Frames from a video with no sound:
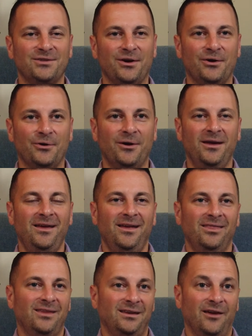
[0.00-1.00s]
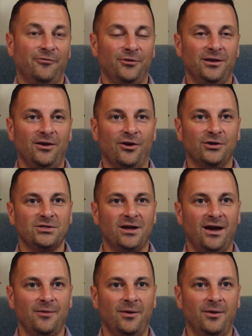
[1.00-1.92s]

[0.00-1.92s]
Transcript: So they definitely aren't shy